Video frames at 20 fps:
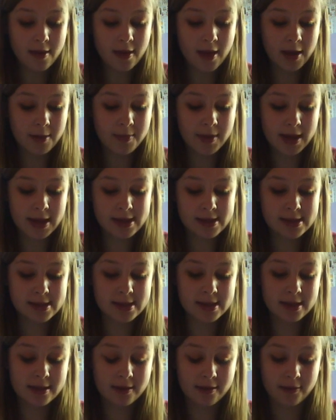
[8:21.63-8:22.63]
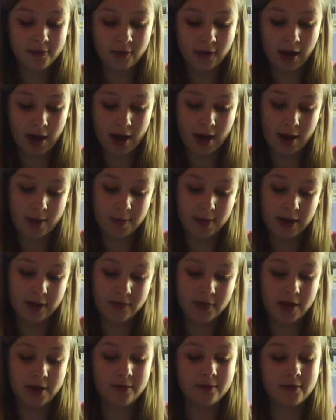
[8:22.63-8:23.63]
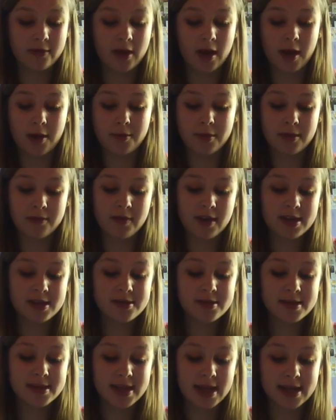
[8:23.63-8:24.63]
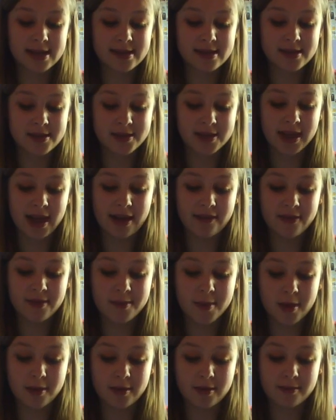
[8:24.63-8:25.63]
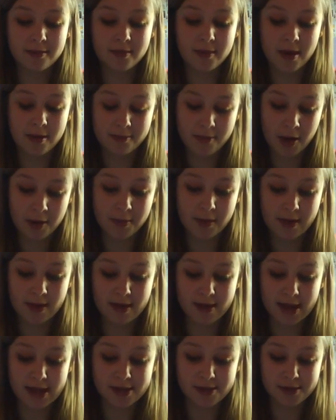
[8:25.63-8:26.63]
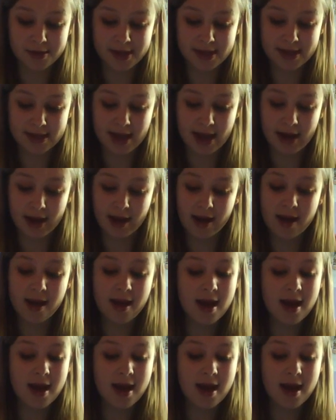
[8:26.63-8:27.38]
They begin to sing Fly, I Believe I Can Fly, with Rachel's dads enjoying every moment that their daughter sang.